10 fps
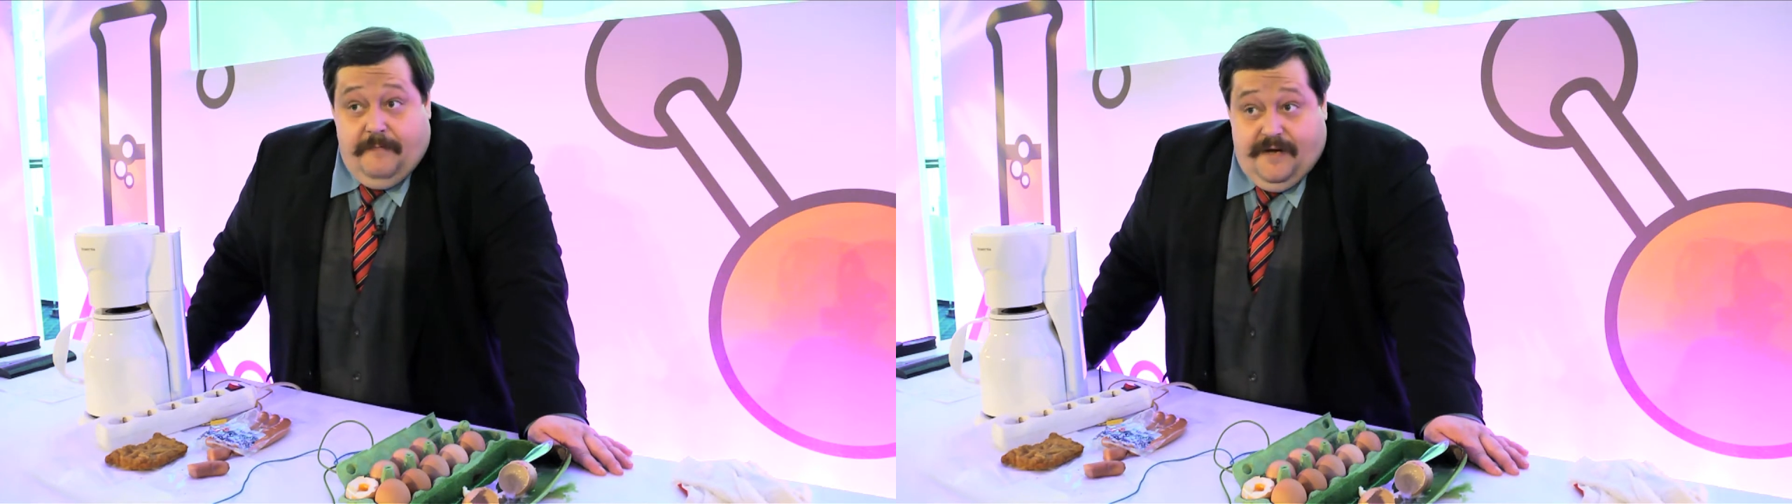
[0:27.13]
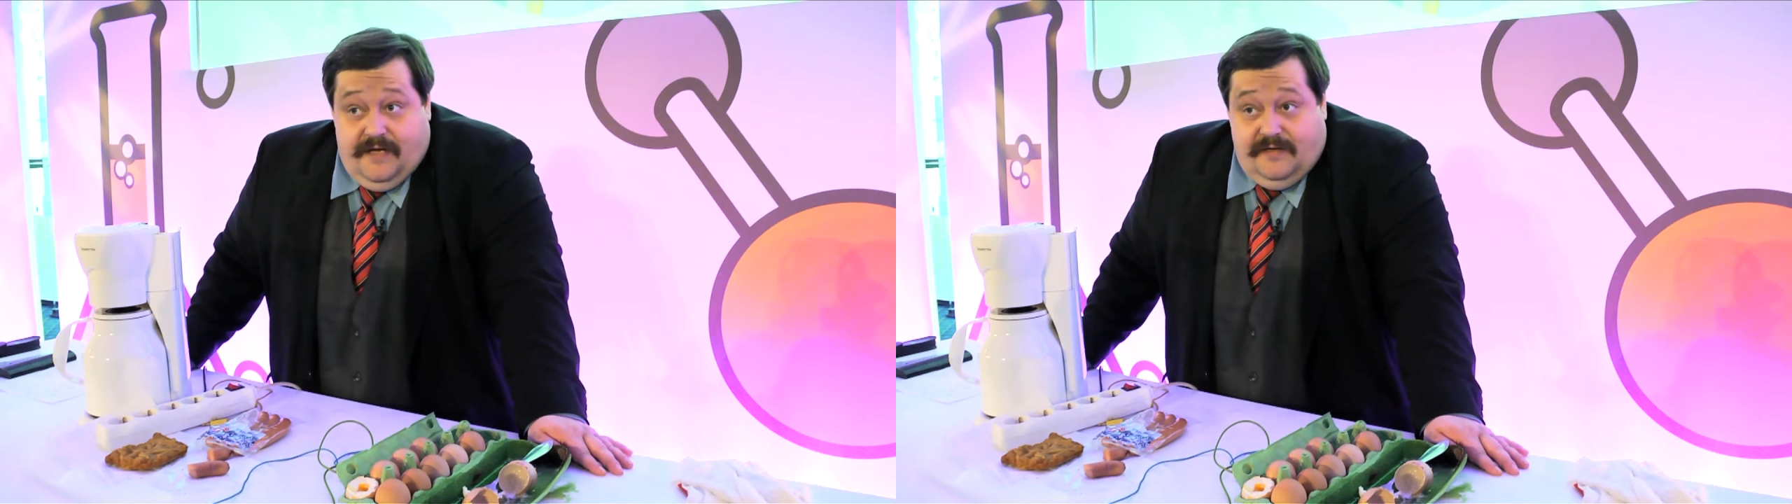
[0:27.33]

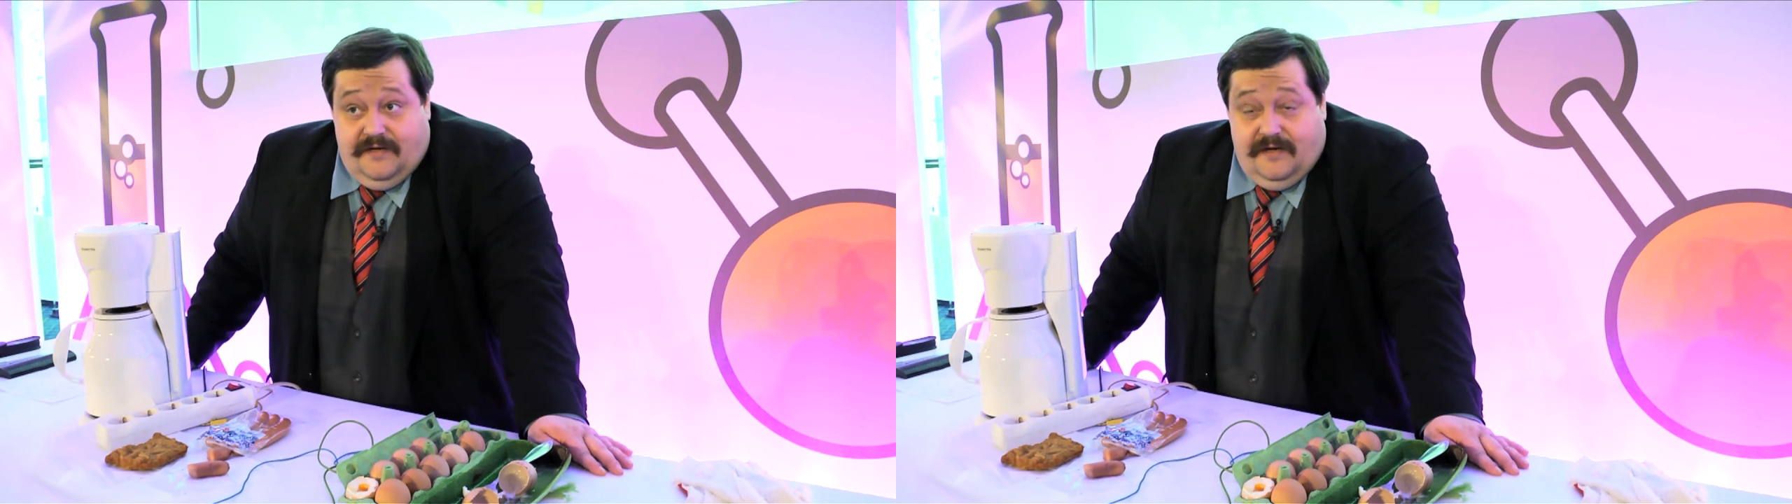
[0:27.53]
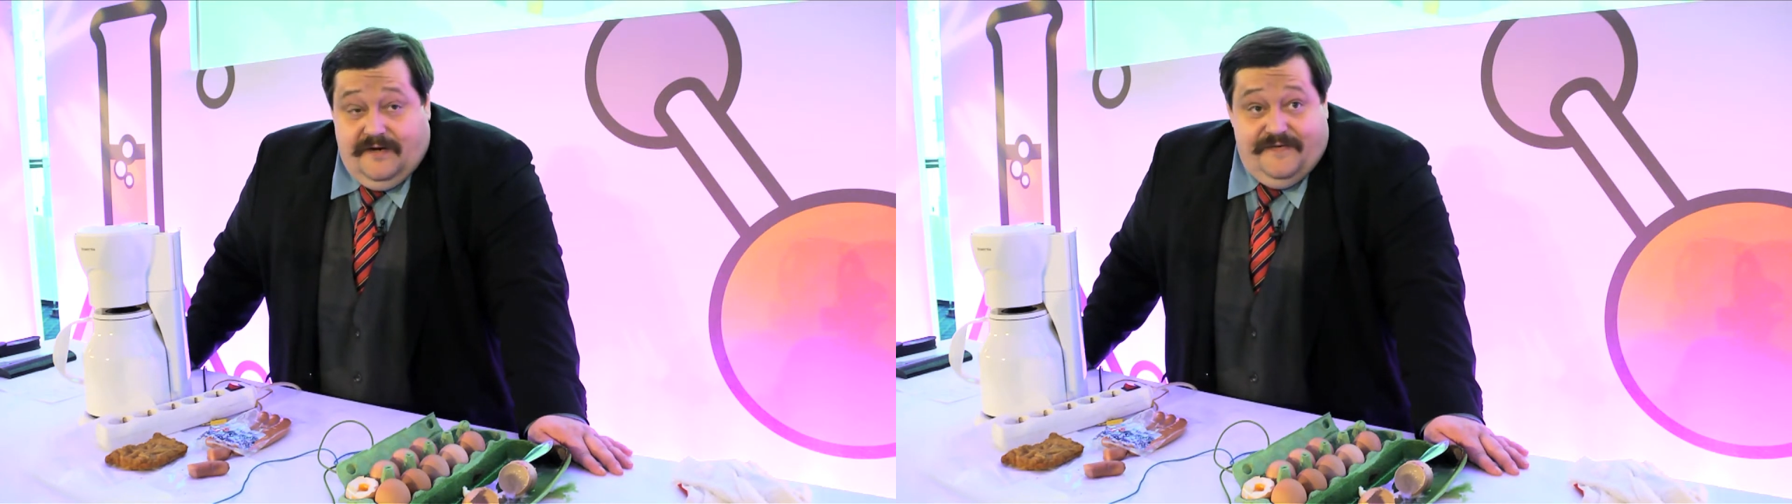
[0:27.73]
But
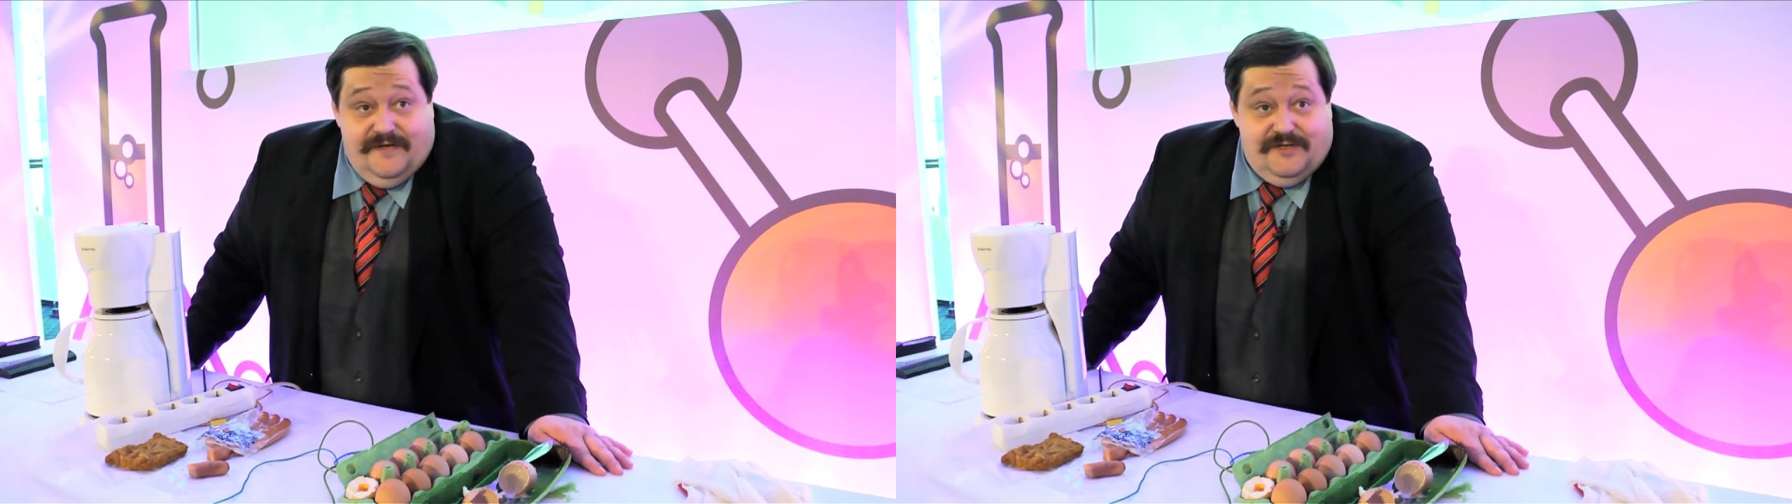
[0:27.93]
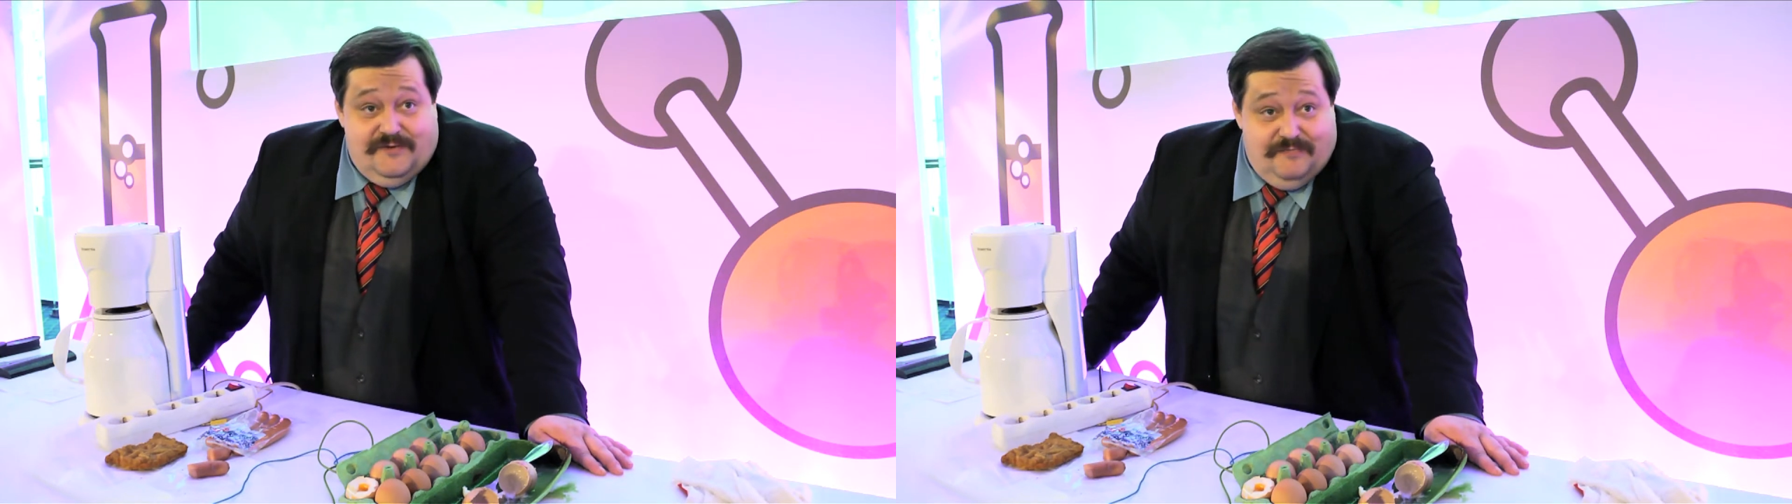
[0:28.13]
I have
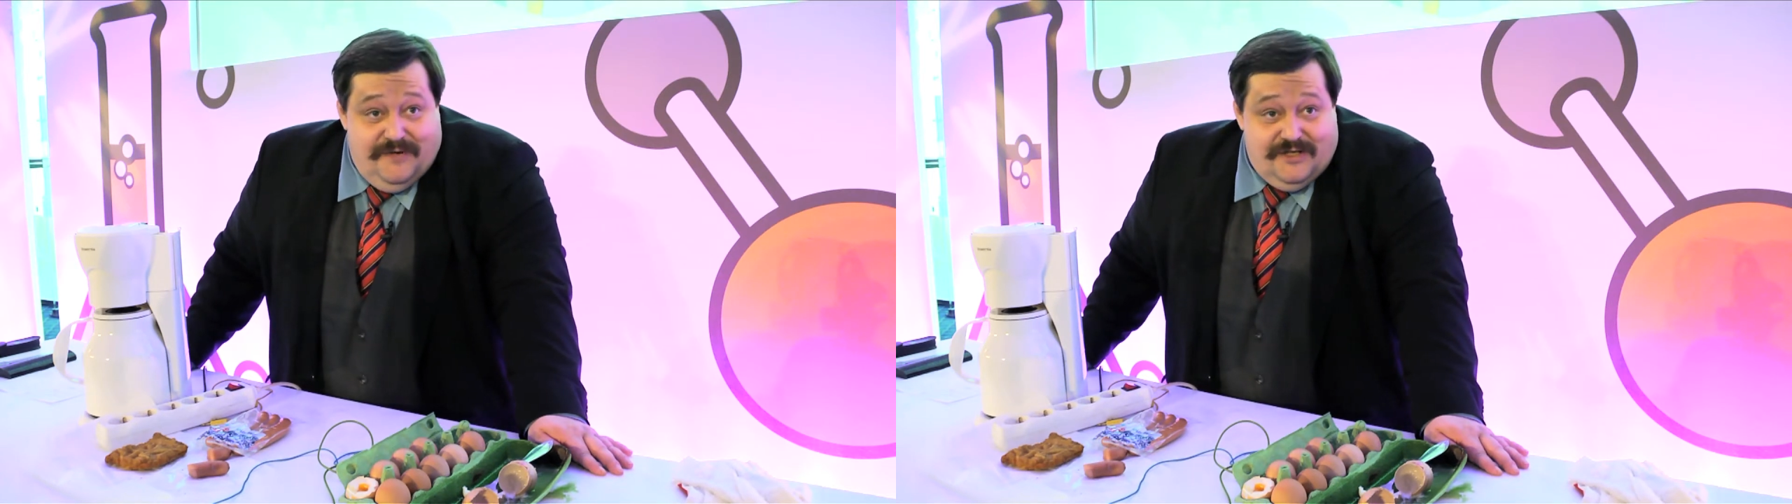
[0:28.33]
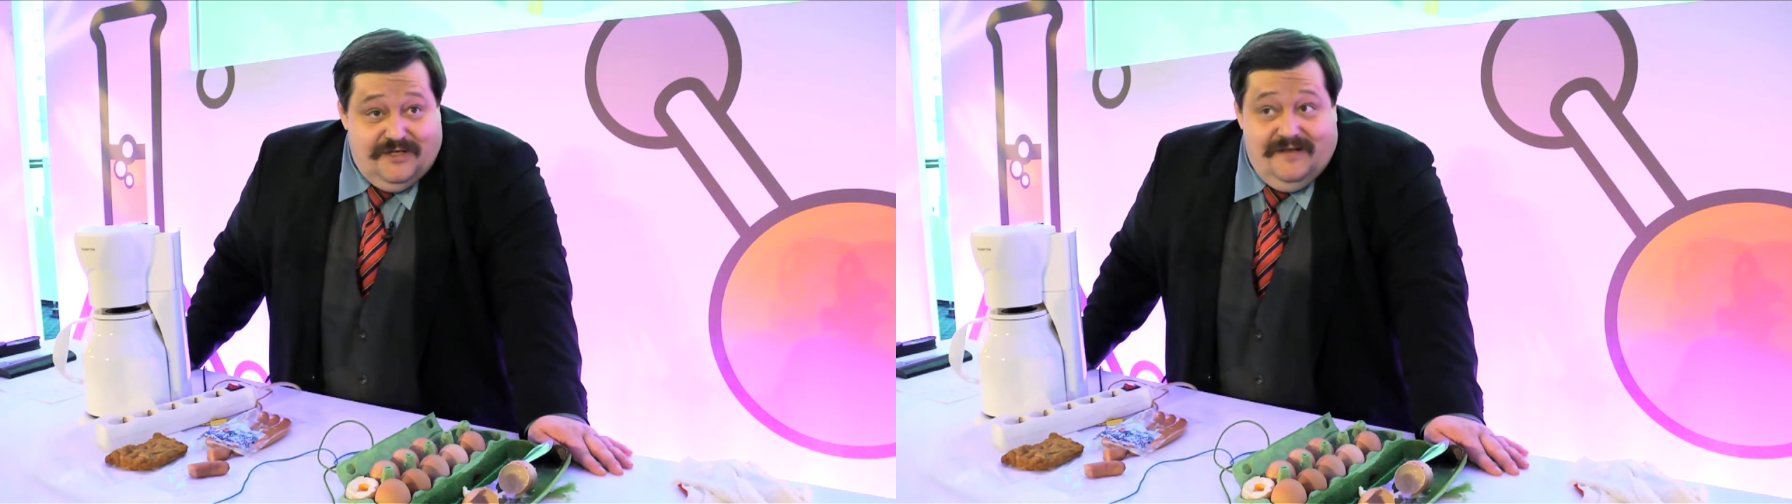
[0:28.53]
a
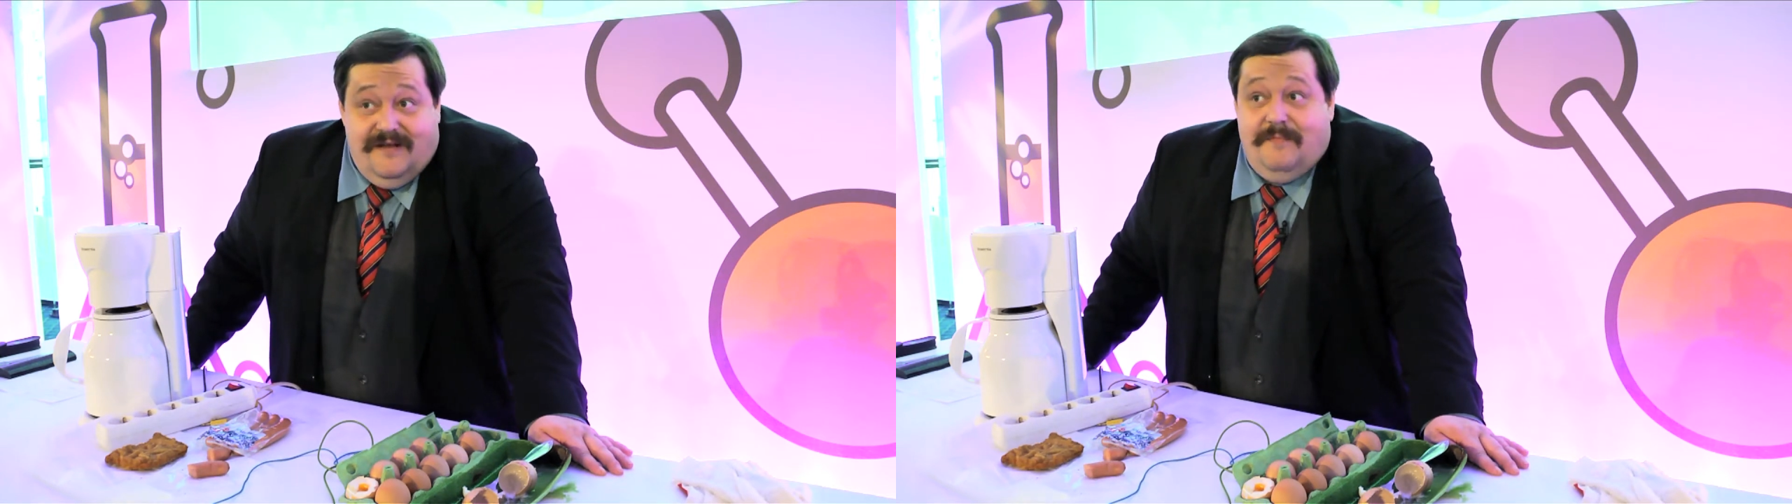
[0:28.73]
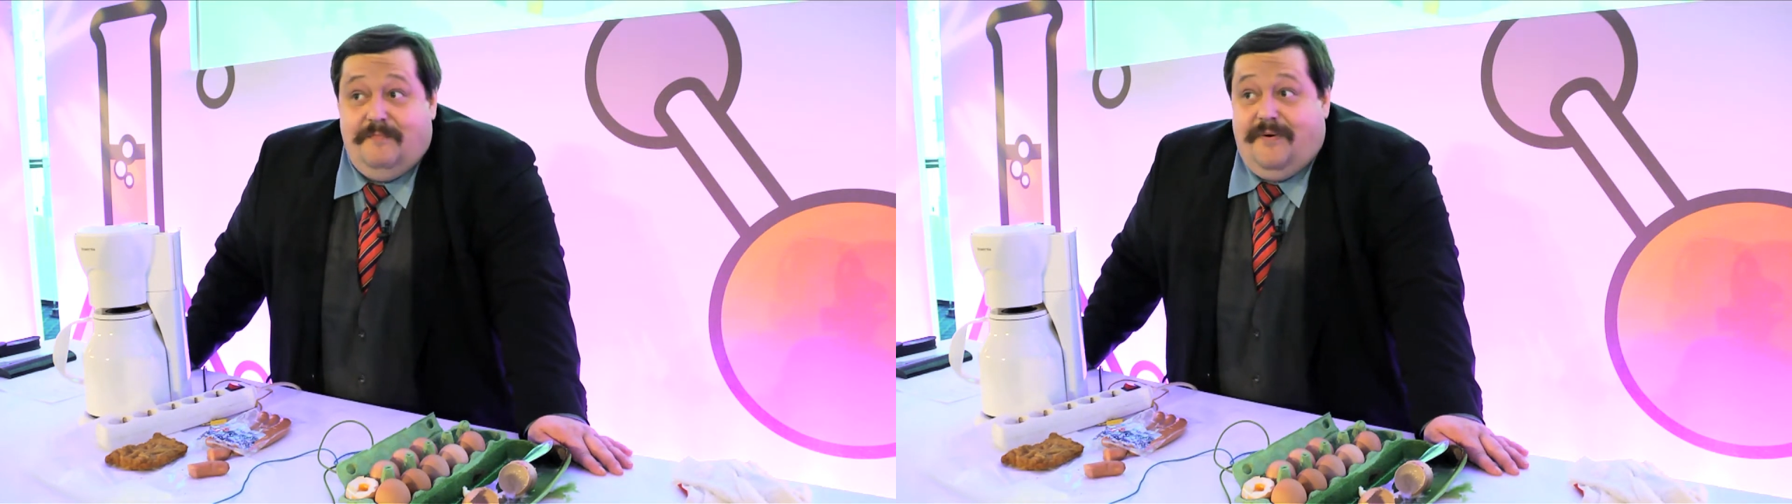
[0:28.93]
special